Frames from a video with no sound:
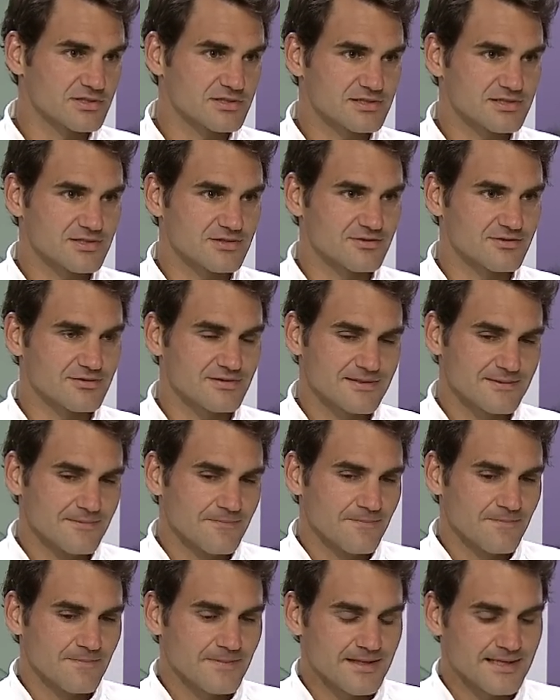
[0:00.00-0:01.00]
So
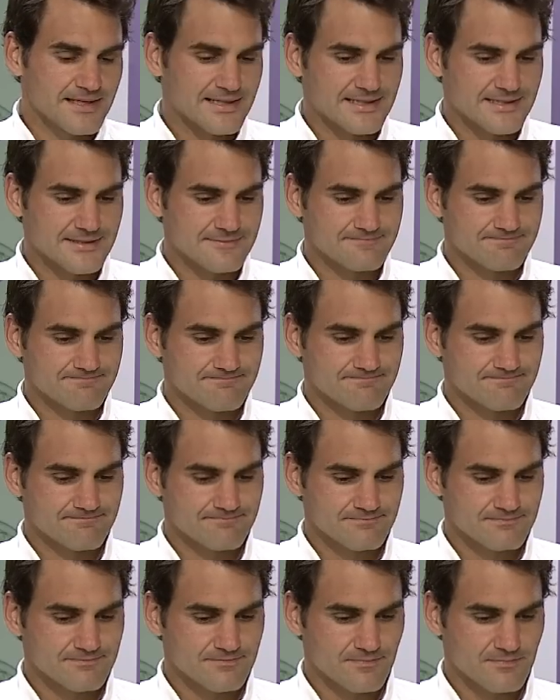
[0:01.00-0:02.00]

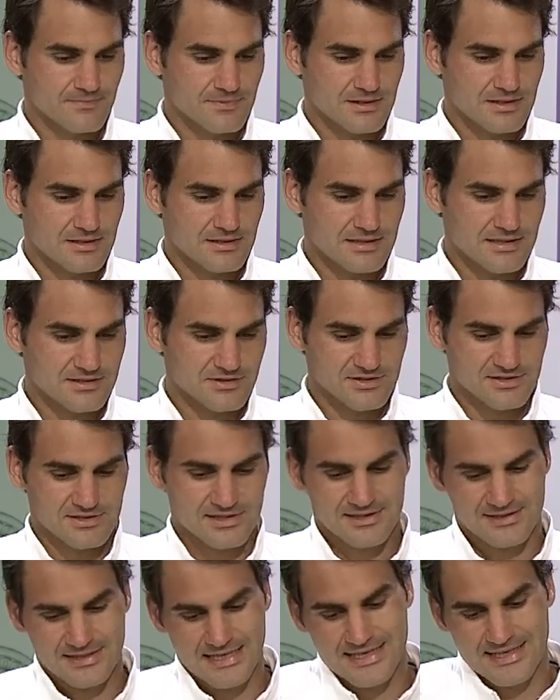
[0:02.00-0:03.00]
I
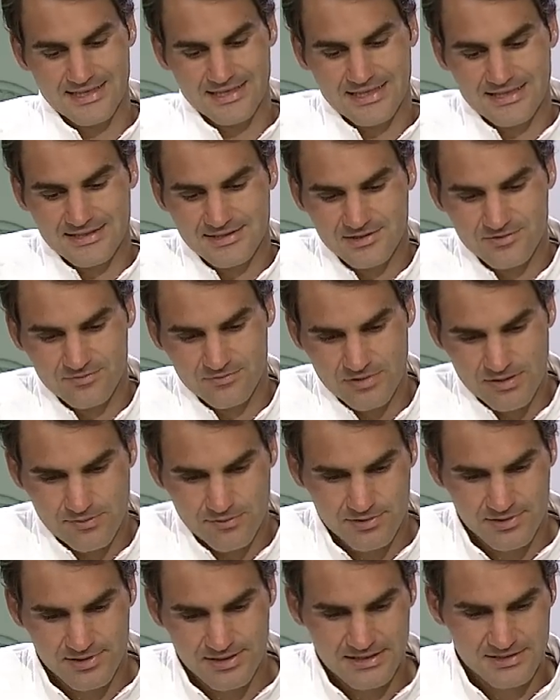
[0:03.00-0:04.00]
just take it as
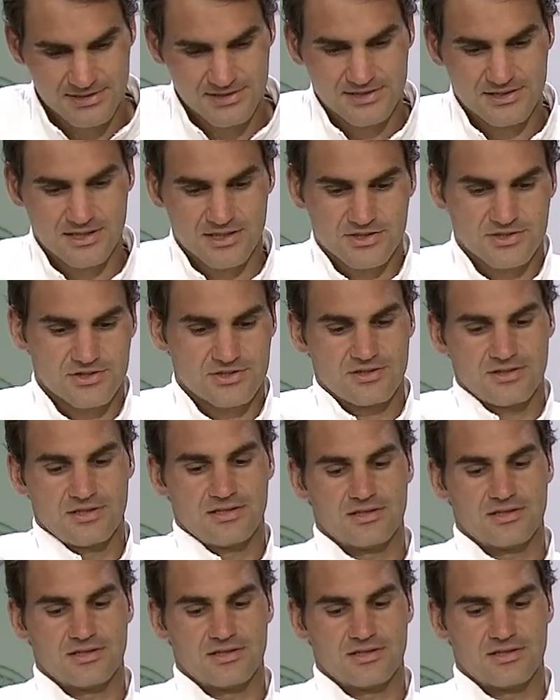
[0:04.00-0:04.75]
Wimbledon as such,